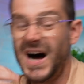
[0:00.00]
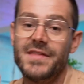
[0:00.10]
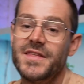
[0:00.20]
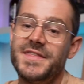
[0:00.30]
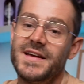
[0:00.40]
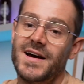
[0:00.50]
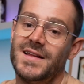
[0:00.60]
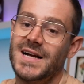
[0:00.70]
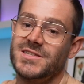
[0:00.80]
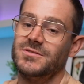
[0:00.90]
other thing I
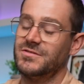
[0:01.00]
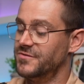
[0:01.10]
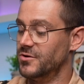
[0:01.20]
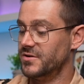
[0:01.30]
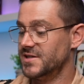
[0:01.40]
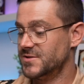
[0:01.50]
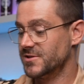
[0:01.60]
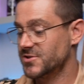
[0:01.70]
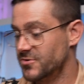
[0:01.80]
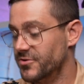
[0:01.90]
like to look for is
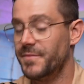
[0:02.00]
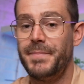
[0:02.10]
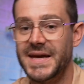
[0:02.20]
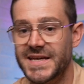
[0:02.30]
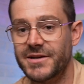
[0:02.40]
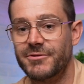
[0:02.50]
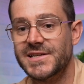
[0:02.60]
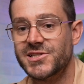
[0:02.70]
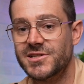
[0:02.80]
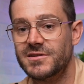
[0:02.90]
what's called the PE
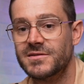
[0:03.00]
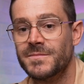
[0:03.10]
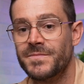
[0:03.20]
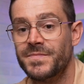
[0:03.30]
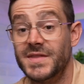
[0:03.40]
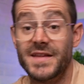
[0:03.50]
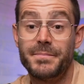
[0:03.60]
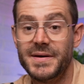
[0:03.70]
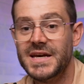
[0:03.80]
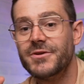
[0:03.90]
ratio. Now the
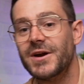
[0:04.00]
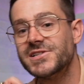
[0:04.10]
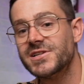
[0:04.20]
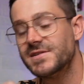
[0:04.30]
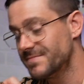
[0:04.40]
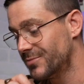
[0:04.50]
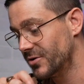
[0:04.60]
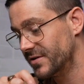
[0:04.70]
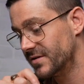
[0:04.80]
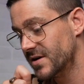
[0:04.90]
PE ratio is
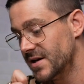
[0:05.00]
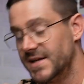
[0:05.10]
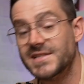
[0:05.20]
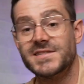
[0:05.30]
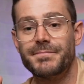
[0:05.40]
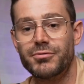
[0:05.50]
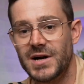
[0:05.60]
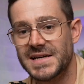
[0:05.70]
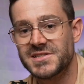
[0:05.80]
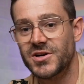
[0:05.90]
important. It's the
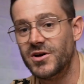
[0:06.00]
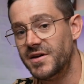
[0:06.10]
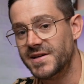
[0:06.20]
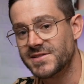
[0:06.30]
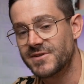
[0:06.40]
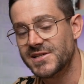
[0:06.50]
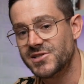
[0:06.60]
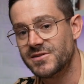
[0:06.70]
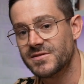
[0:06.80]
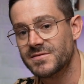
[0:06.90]
price to earnings ratio.